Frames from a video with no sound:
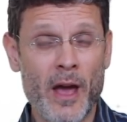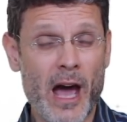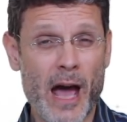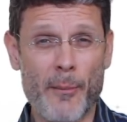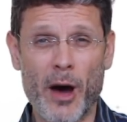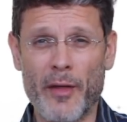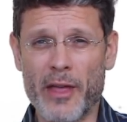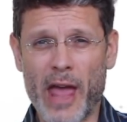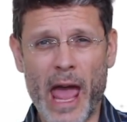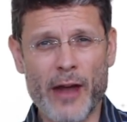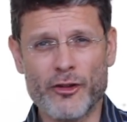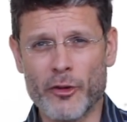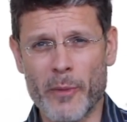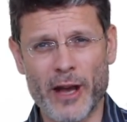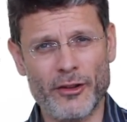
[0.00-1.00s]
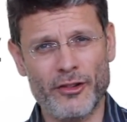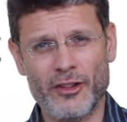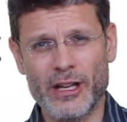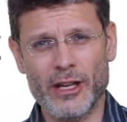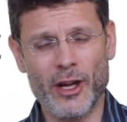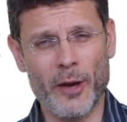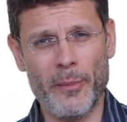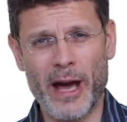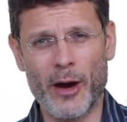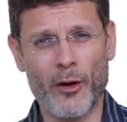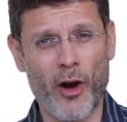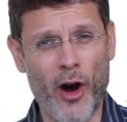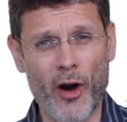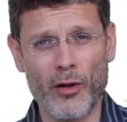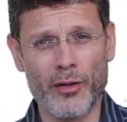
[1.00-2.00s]
I'm on the edge of my seat about
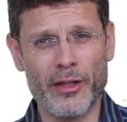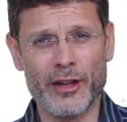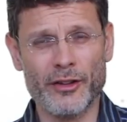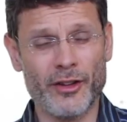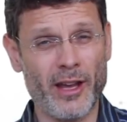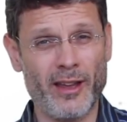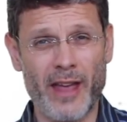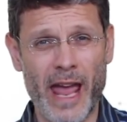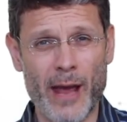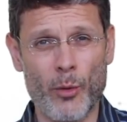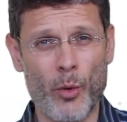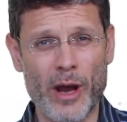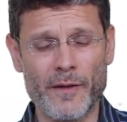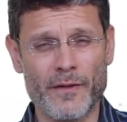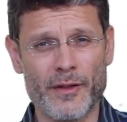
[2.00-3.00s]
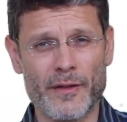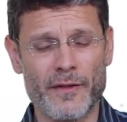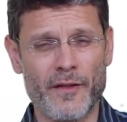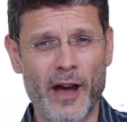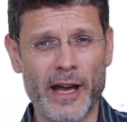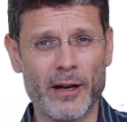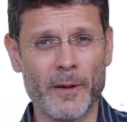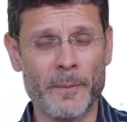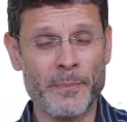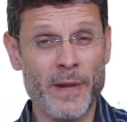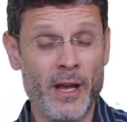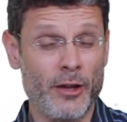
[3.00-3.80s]
all this. I can't wait for the final.